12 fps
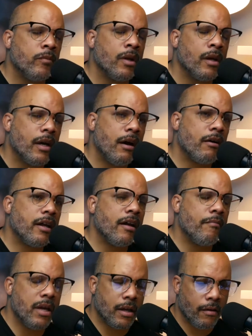How can I
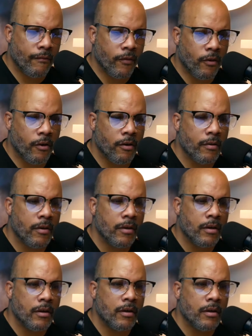make up for
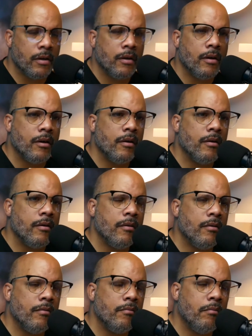
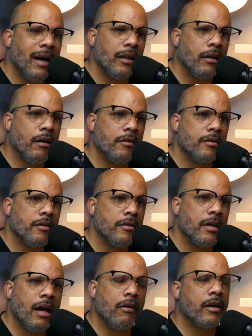my losses?
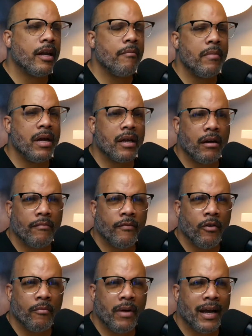How can I make up
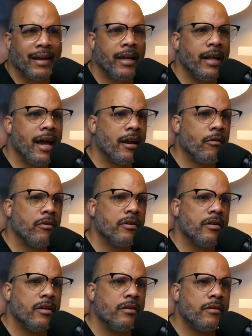for my
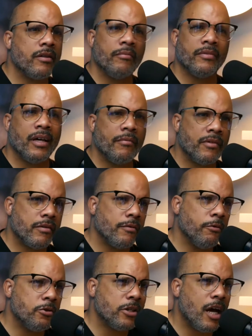inadequacies? Sometimes it's through
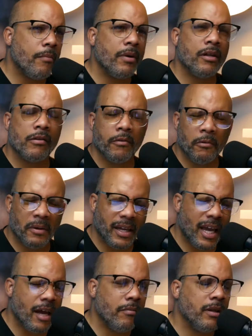shopping, it's through
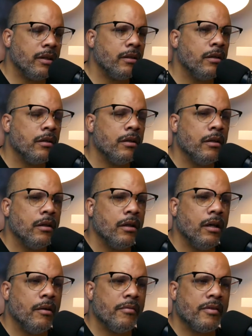gambling.
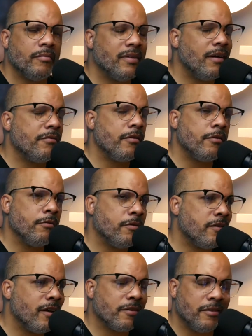Sometimes it's through
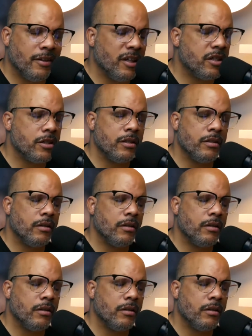sex addiction.